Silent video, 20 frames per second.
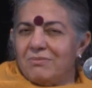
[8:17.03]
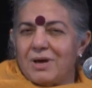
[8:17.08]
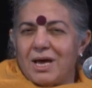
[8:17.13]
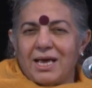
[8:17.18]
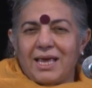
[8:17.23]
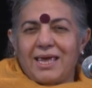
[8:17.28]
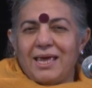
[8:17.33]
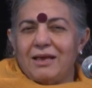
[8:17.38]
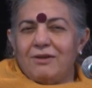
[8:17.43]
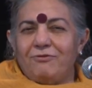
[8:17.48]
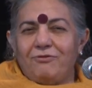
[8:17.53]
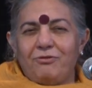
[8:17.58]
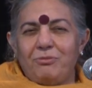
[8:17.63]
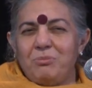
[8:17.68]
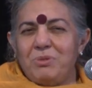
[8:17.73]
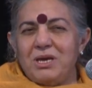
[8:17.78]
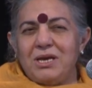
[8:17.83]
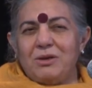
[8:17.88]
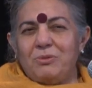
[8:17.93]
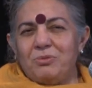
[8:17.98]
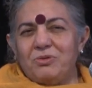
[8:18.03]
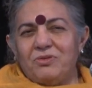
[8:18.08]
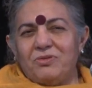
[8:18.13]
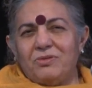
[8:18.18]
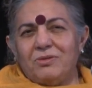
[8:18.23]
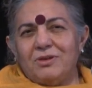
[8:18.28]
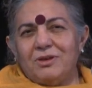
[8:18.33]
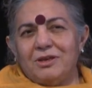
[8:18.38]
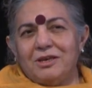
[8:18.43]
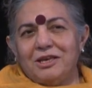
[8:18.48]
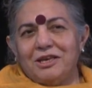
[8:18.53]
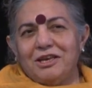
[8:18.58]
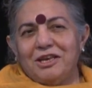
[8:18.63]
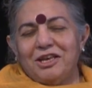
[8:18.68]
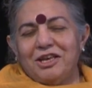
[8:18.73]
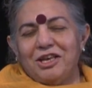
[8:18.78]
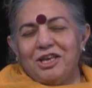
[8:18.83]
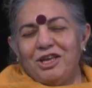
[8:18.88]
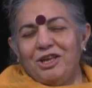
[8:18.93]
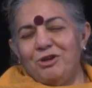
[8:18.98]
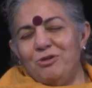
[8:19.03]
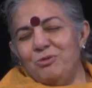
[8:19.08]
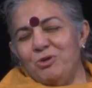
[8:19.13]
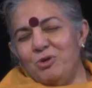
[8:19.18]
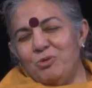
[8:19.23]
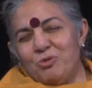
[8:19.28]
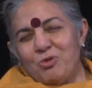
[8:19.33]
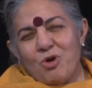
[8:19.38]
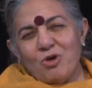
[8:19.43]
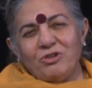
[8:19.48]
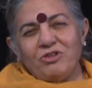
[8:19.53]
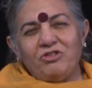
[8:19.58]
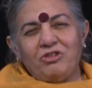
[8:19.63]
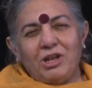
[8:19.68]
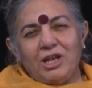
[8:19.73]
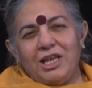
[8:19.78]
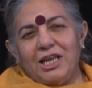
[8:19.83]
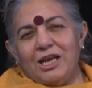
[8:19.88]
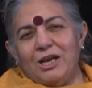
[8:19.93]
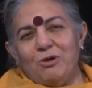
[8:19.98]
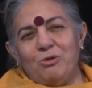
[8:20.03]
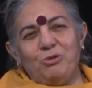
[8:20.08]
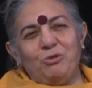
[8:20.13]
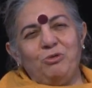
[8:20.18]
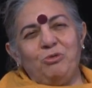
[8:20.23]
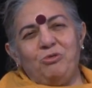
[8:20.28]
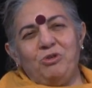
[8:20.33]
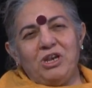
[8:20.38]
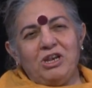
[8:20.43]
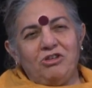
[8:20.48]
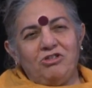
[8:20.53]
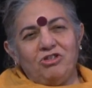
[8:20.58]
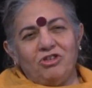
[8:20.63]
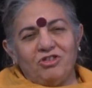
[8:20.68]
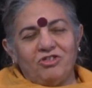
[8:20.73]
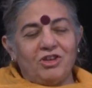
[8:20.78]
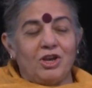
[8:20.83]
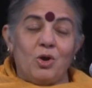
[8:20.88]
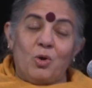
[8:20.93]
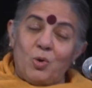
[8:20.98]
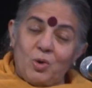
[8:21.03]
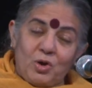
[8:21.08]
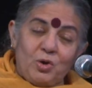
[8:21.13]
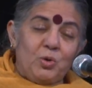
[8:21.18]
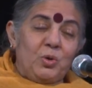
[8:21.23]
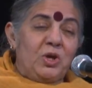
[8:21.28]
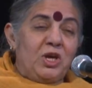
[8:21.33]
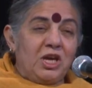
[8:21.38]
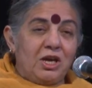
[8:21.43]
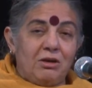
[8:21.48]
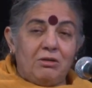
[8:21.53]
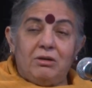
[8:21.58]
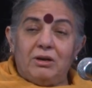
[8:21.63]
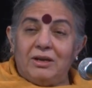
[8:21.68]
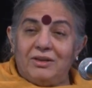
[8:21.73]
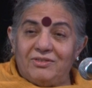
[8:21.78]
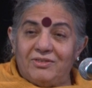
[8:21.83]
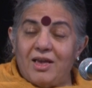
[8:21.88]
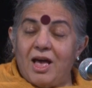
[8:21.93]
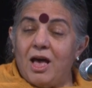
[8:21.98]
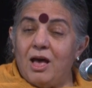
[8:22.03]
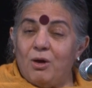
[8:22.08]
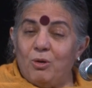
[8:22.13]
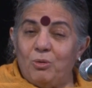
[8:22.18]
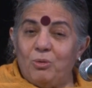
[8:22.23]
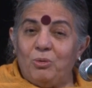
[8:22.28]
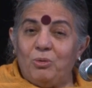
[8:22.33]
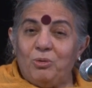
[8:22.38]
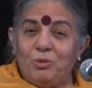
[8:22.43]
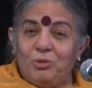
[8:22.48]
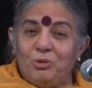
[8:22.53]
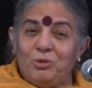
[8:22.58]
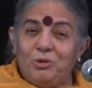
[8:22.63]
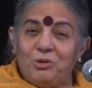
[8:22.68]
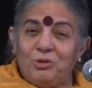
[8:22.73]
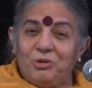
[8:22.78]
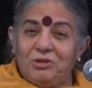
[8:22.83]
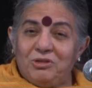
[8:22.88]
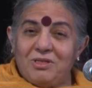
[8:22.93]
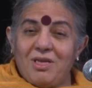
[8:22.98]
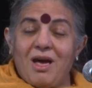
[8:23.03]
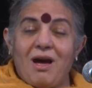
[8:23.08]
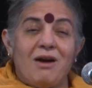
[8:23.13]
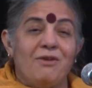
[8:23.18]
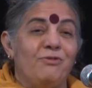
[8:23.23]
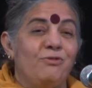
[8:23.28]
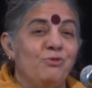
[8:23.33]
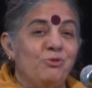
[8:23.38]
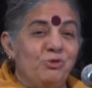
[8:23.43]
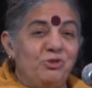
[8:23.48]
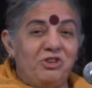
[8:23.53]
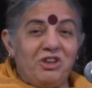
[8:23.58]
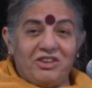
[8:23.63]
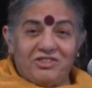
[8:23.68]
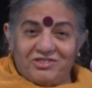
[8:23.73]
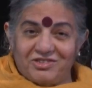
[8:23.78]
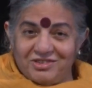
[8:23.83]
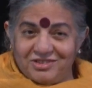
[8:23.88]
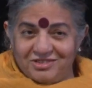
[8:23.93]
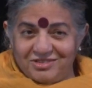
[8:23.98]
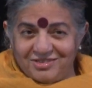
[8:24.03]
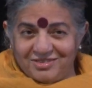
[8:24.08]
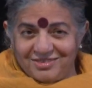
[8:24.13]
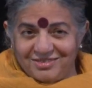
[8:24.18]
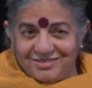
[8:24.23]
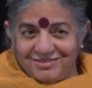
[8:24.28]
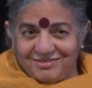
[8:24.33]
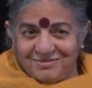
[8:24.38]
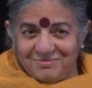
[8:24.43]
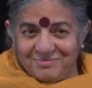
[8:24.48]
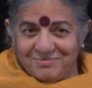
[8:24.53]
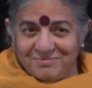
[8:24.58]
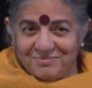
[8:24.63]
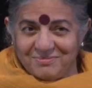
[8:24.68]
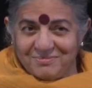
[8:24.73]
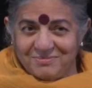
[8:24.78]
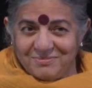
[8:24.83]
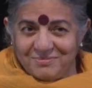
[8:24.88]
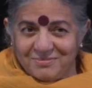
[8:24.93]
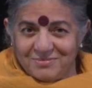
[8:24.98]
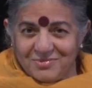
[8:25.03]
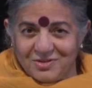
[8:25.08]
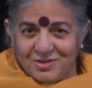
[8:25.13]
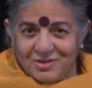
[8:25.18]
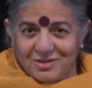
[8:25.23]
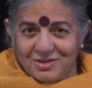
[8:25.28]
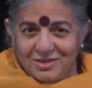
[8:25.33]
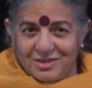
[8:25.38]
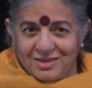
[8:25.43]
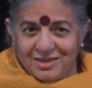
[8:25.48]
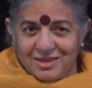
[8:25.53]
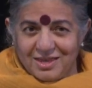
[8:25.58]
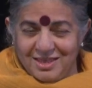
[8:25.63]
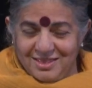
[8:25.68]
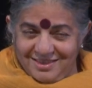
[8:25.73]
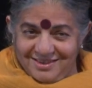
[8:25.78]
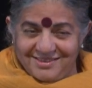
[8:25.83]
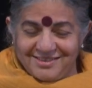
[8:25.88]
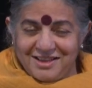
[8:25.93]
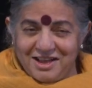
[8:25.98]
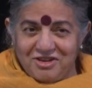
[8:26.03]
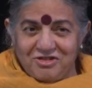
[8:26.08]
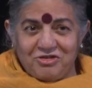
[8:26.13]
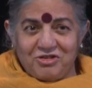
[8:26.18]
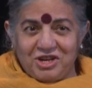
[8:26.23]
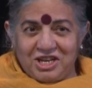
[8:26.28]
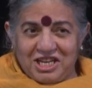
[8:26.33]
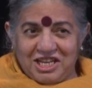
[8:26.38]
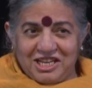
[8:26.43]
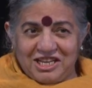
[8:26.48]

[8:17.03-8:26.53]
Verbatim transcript: Again, for me, it was, you know, you constantly go to regions and all you hear is how there are food deserts in this country.